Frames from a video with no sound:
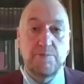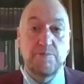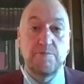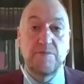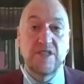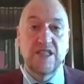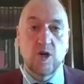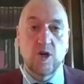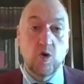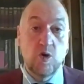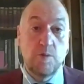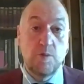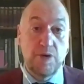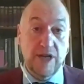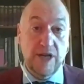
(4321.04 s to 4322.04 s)

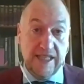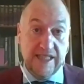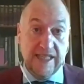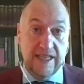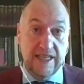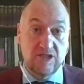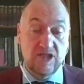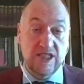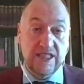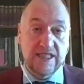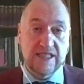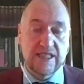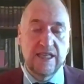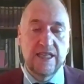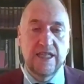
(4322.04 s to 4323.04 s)
so-called BRICS
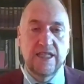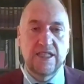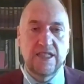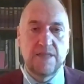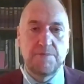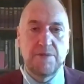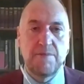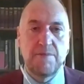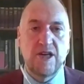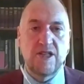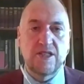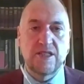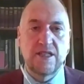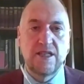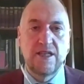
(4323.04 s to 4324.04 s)
countries to
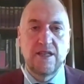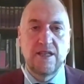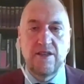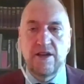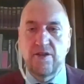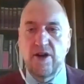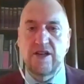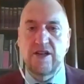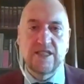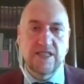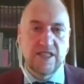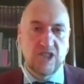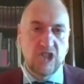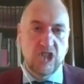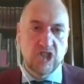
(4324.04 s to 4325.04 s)
promote their own
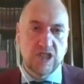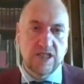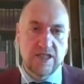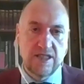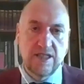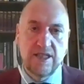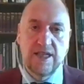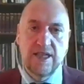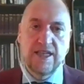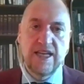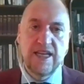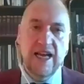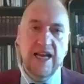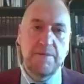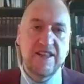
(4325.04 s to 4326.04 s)
institution,
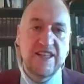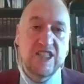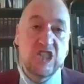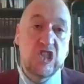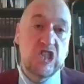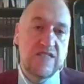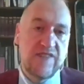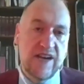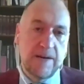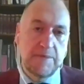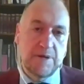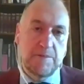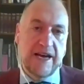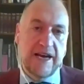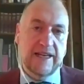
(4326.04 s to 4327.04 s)
namely the New Development
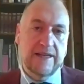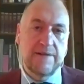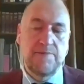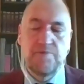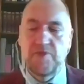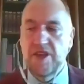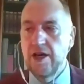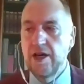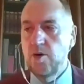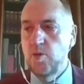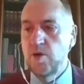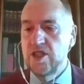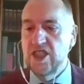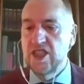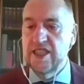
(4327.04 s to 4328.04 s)
Bank,
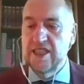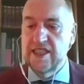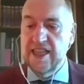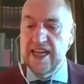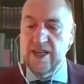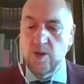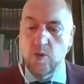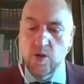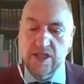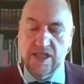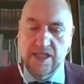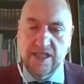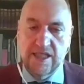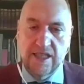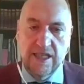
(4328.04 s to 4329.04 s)
which is
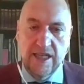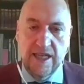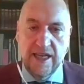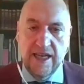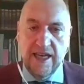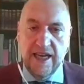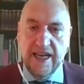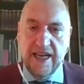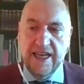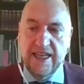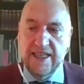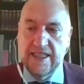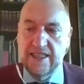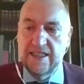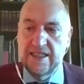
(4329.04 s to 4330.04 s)
headquartered
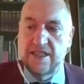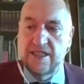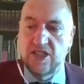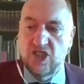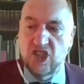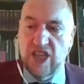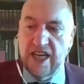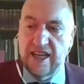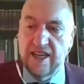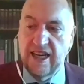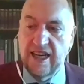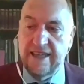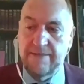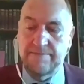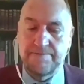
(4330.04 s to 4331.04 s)
in Shanghai.